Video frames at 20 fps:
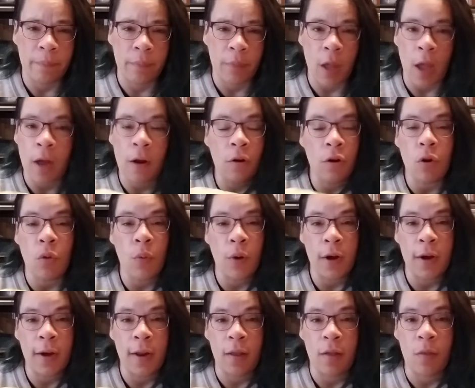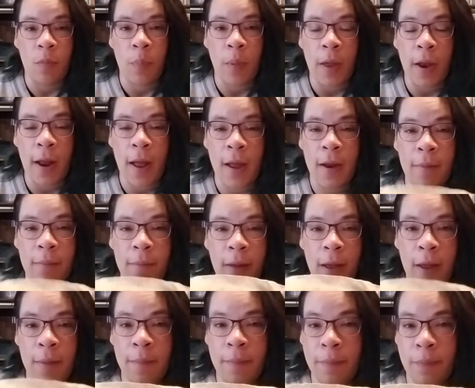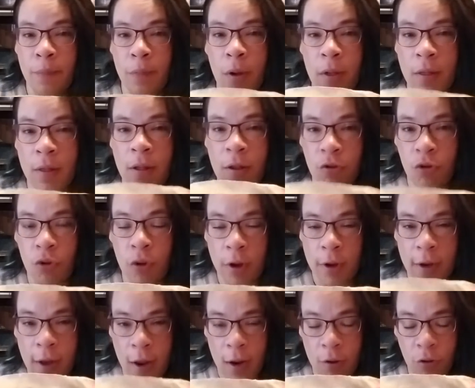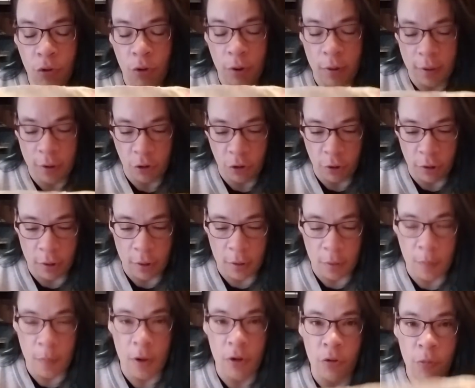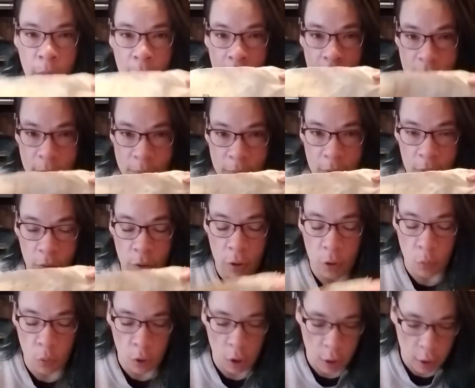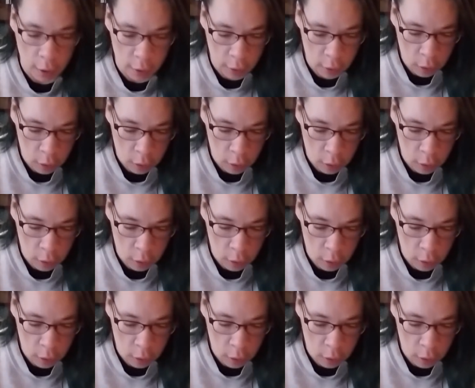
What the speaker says: I don't know what it is, but I wasn't not enjoying stitching this as much, but still going to work on it.